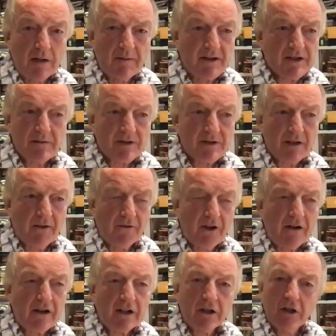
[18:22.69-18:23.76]
It seems to have a
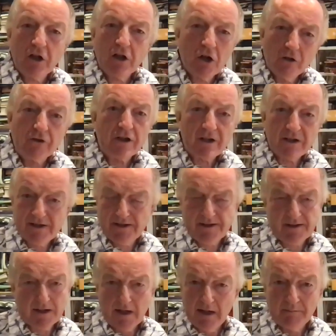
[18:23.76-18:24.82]
very curious
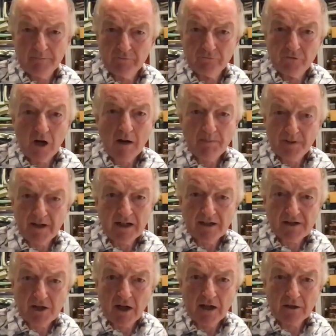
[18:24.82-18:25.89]
ripening
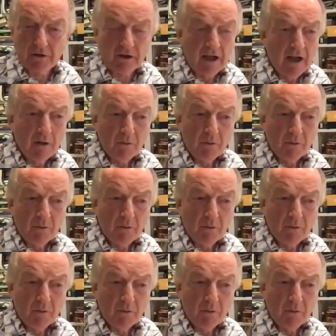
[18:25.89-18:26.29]
cycle.